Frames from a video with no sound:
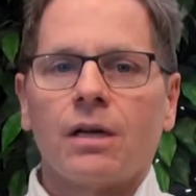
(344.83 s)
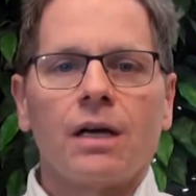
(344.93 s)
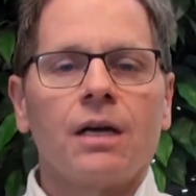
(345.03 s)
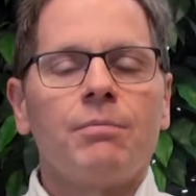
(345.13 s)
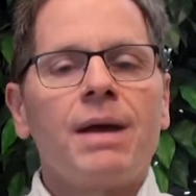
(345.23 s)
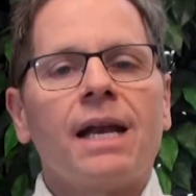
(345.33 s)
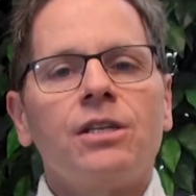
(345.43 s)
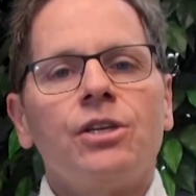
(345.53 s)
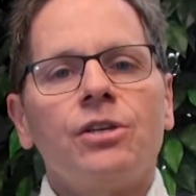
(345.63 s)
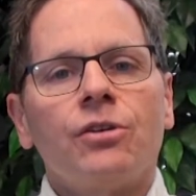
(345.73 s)

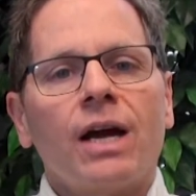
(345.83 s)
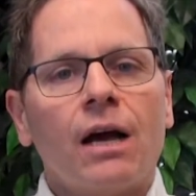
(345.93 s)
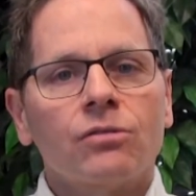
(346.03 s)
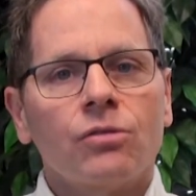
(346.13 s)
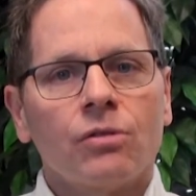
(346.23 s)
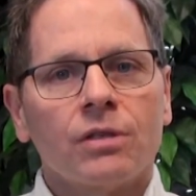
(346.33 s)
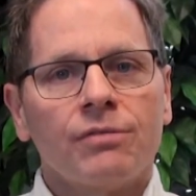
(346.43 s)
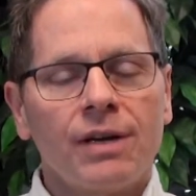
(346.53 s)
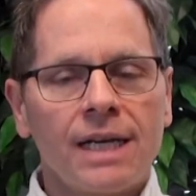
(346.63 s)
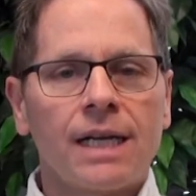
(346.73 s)
managing your household
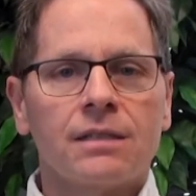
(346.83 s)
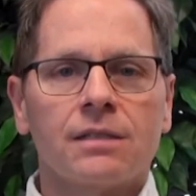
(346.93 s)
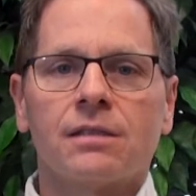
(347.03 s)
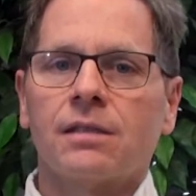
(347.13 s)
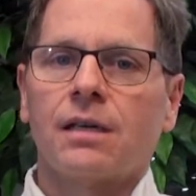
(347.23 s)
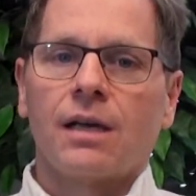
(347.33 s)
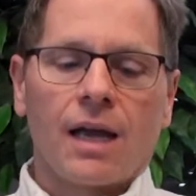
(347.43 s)
finances,